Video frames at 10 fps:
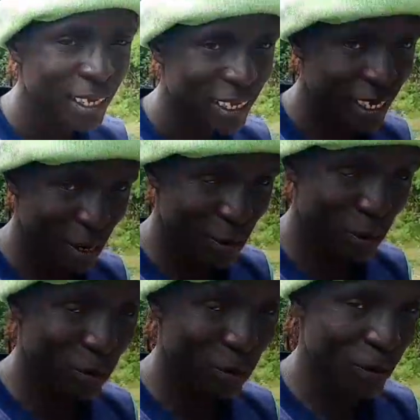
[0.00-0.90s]

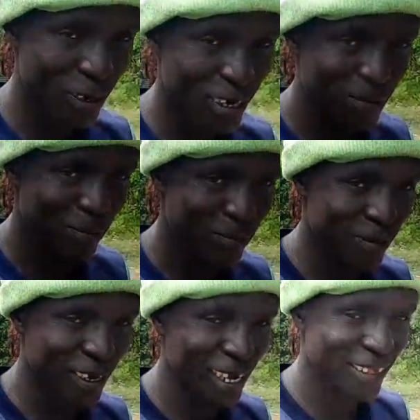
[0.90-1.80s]
Now I'm
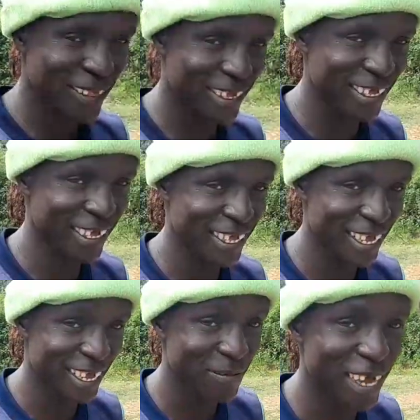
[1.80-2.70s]
trying.
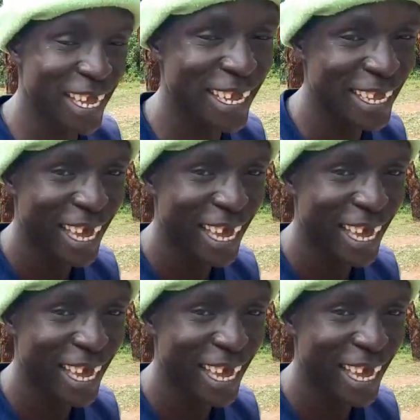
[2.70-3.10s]
I